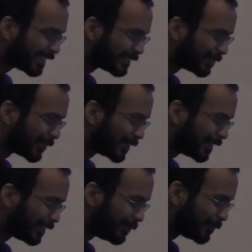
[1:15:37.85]
Because for
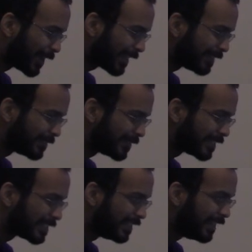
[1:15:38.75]
if you forgot to do
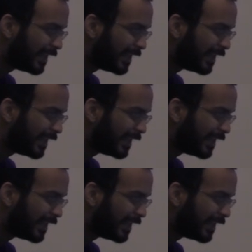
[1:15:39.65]
this